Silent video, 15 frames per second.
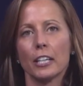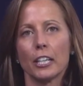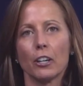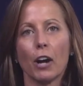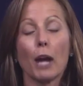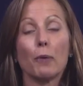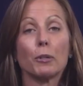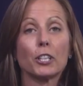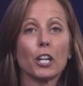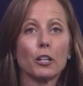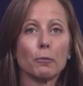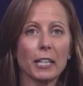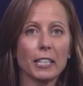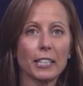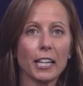I would go to
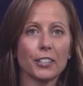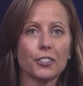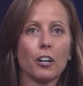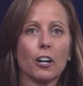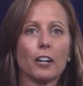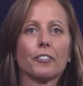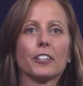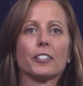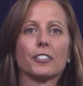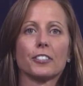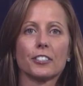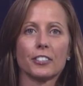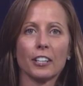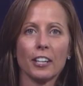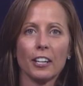my dad's
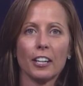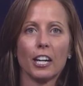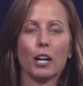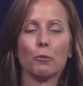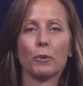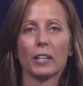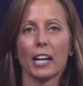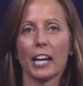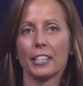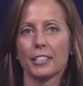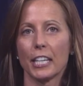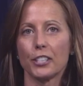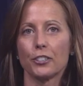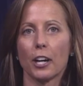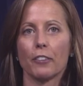office when I had
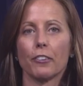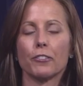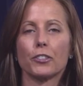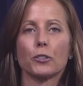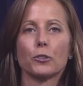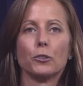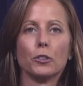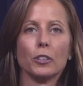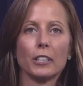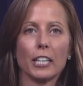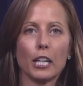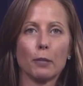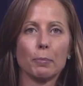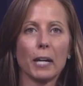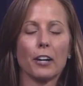days off of school and
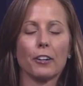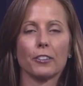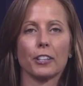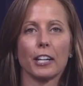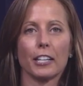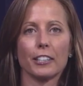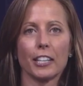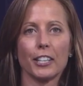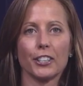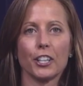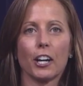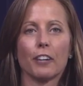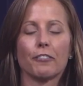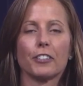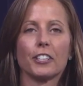help out in the
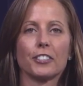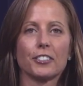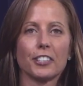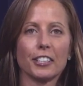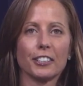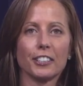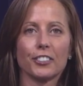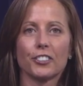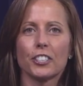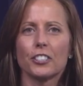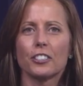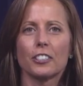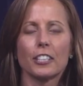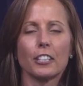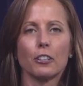office. And just,
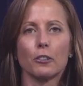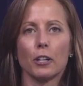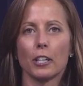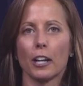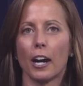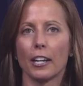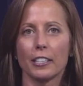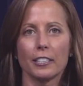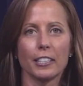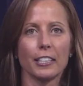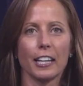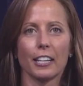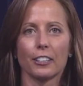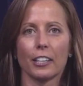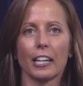honestly,
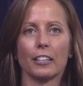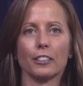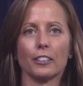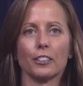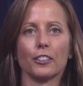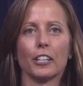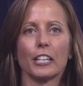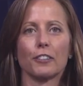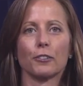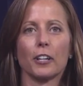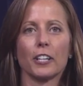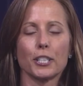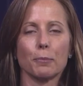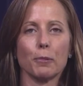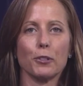that kind of learning through
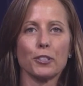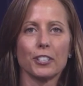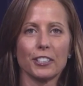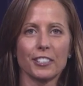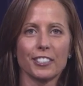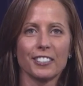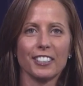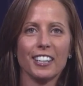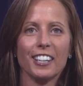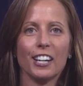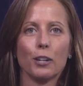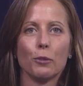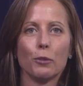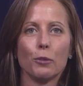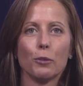osmosis
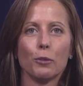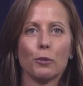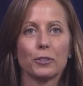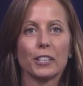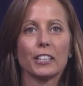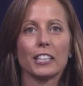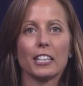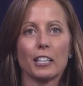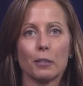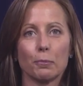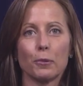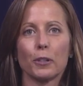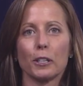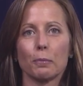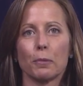was really an
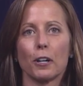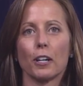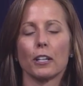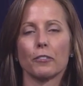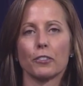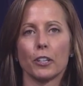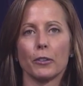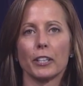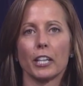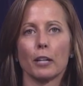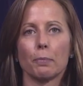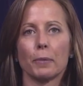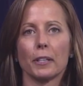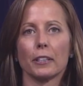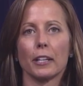important part of growing up
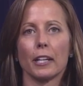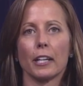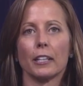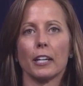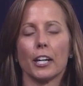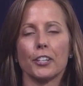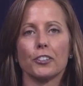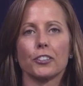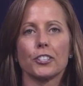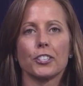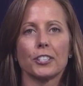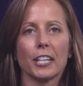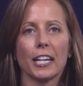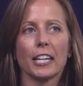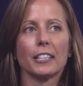and
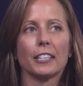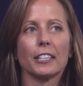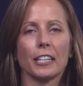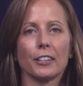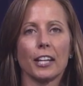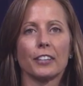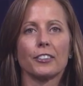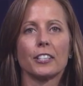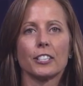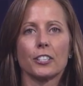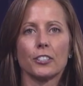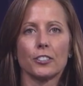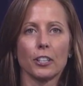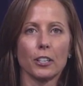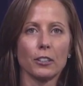understanding that this
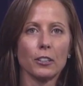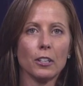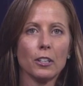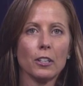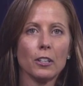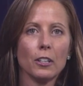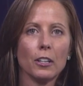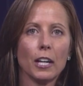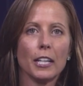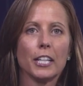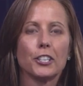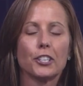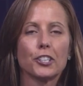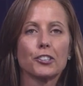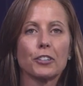is an
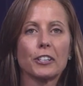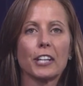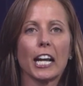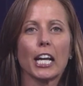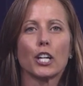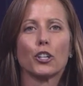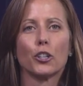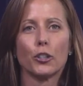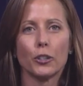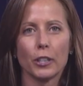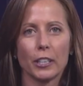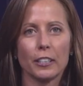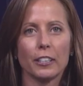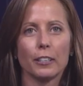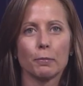industry that I
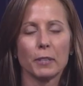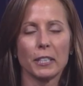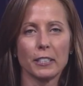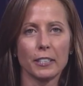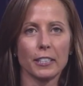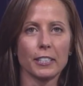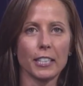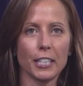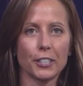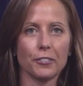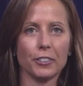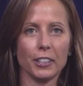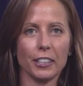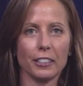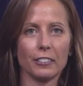could be
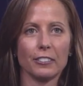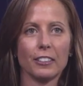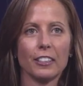successful in.